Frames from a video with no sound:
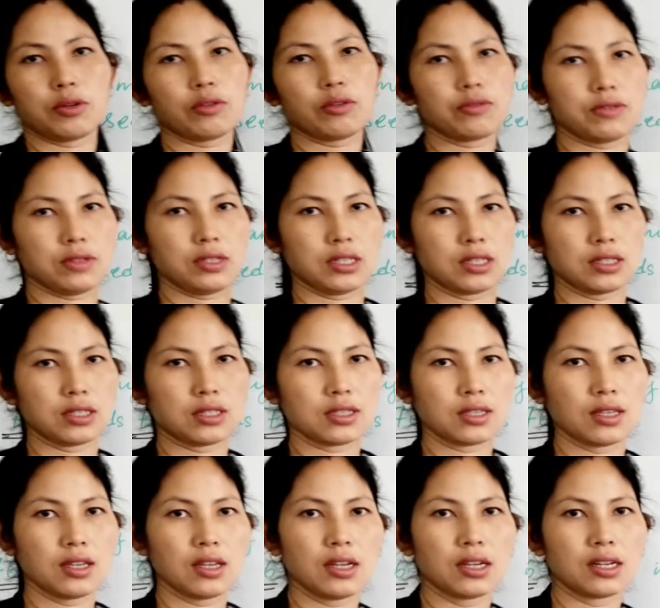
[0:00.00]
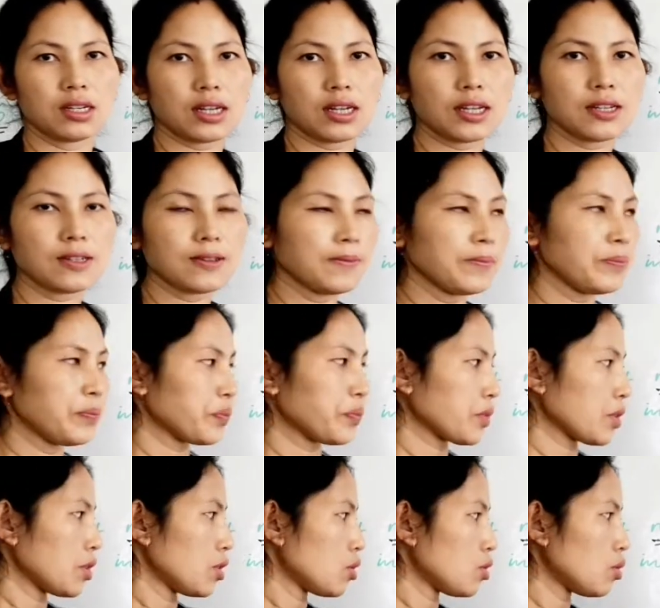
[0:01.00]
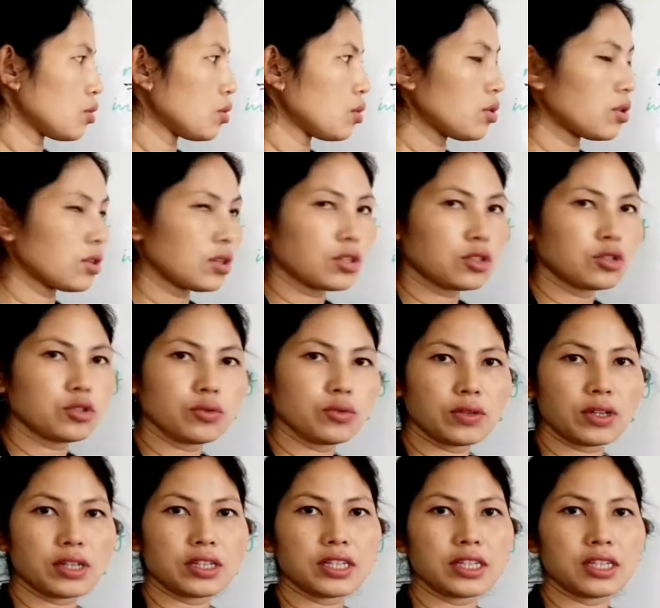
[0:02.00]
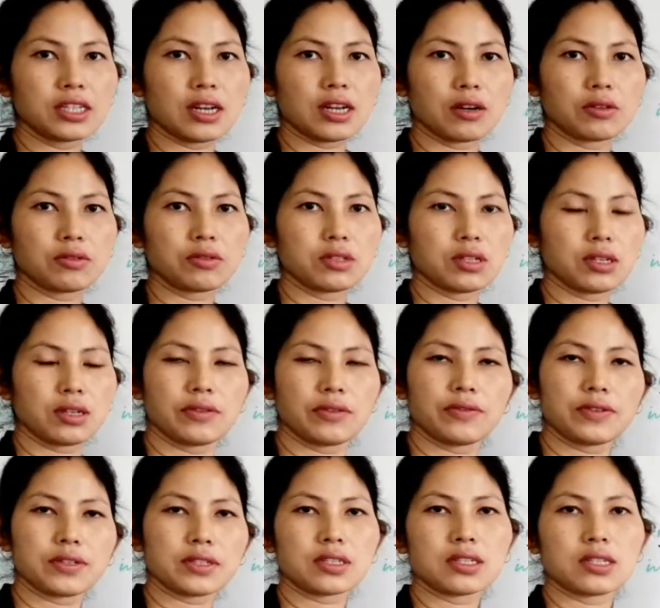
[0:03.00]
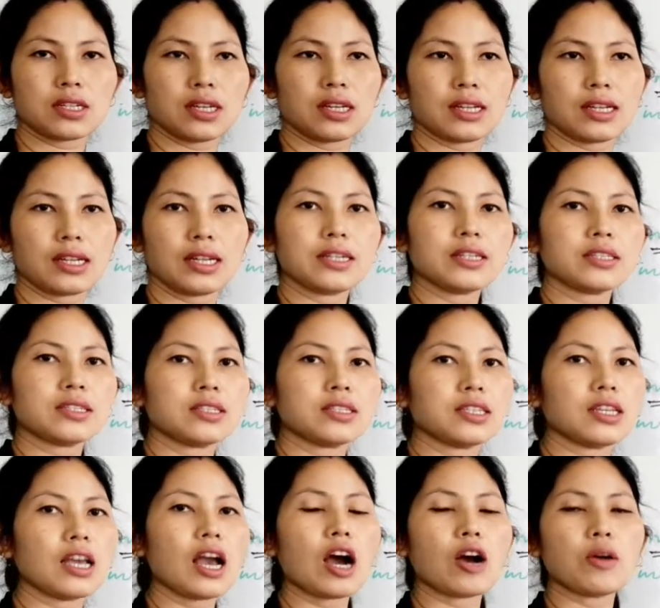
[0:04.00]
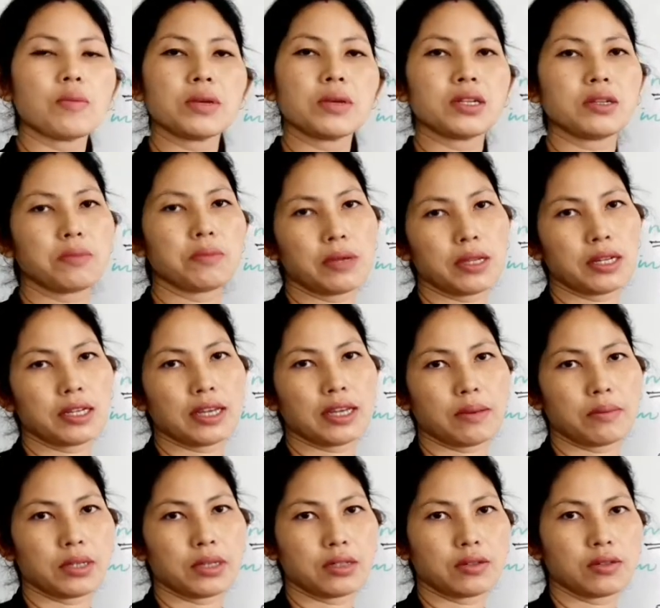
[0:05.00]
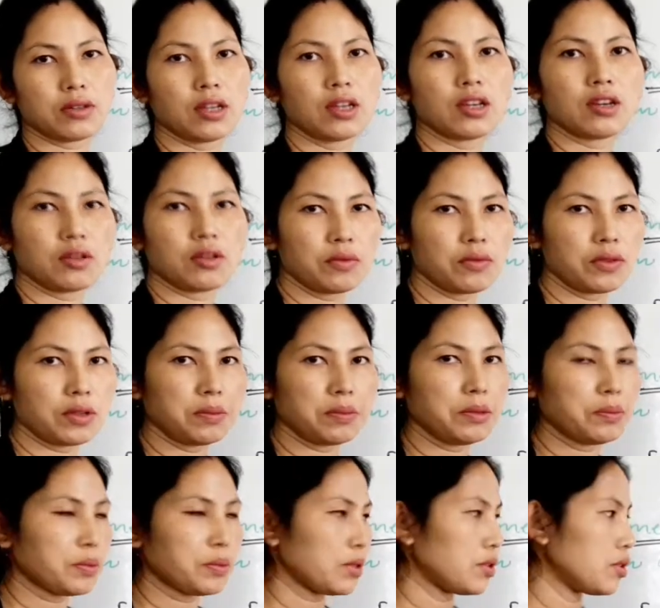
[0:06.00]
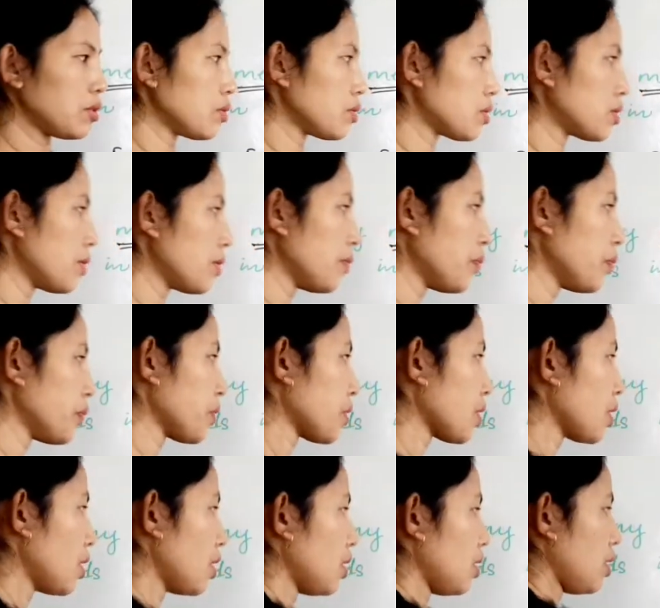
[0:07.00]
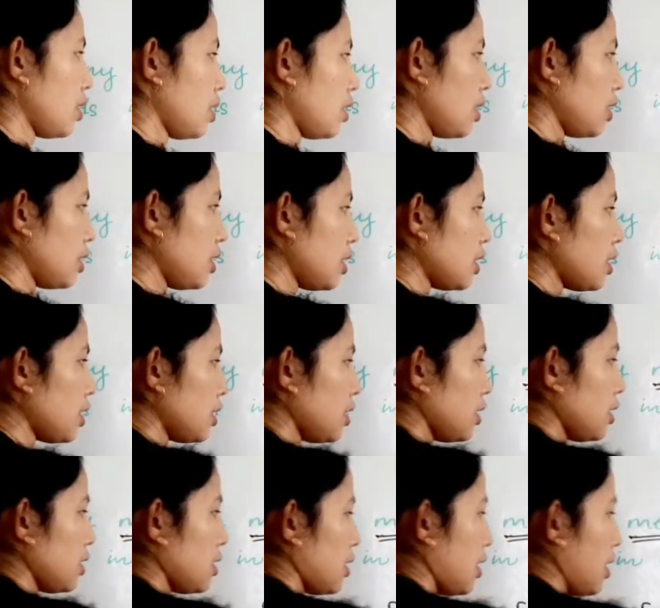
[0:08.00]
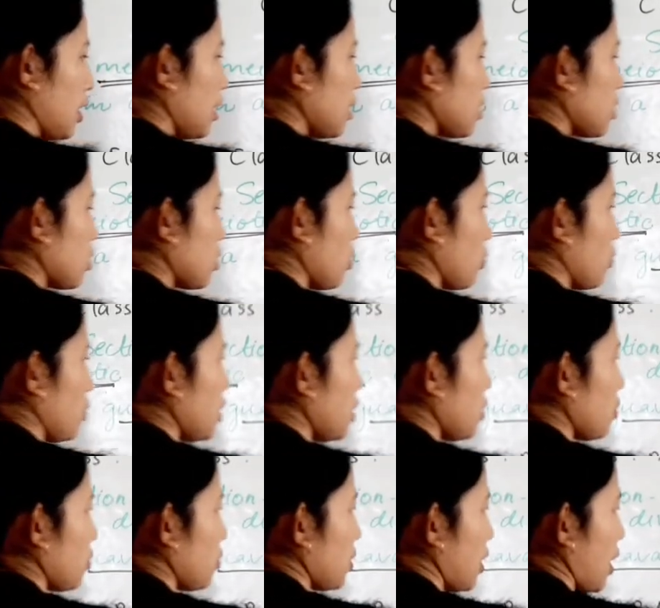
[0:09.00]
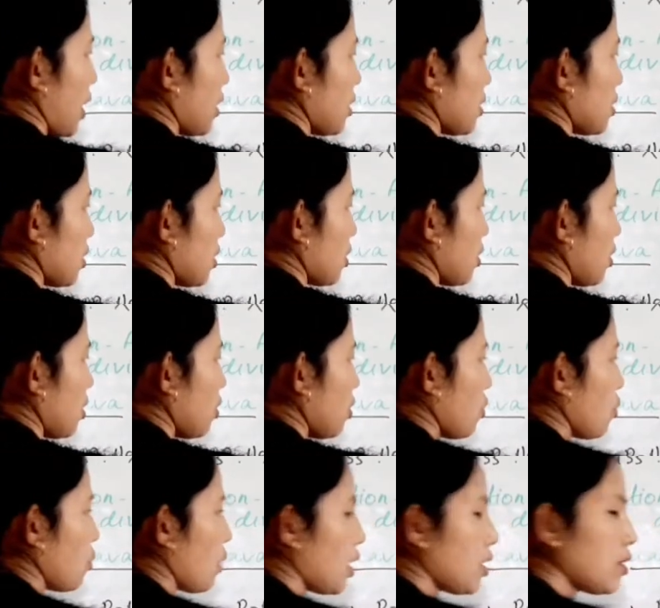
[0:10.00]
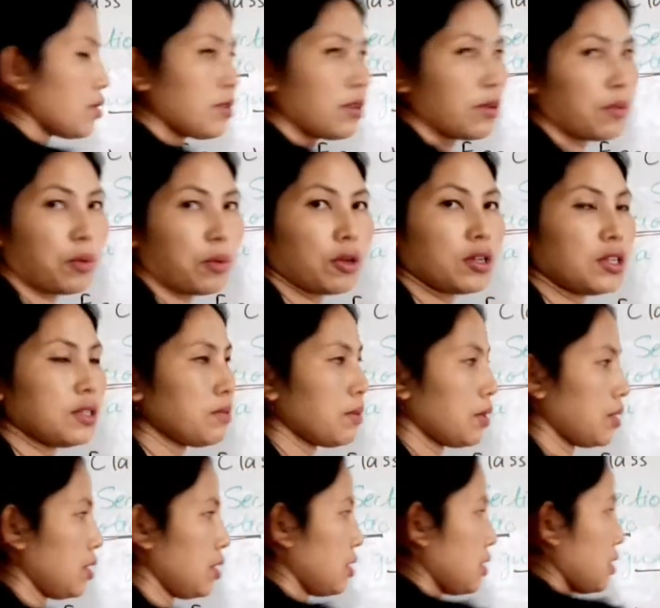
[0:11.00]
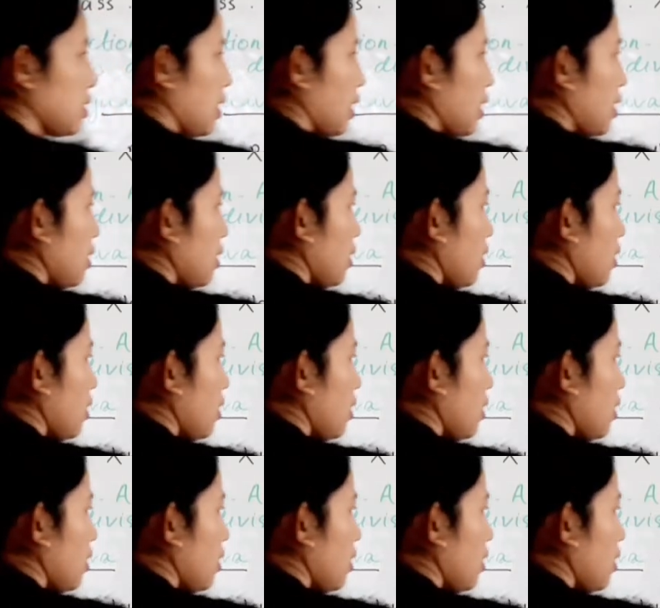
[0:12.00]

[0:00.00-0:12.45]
of seeds, right? So to work it out, first let us see how many male gamete will be produced. Here in this case, we know that one pollen mother cell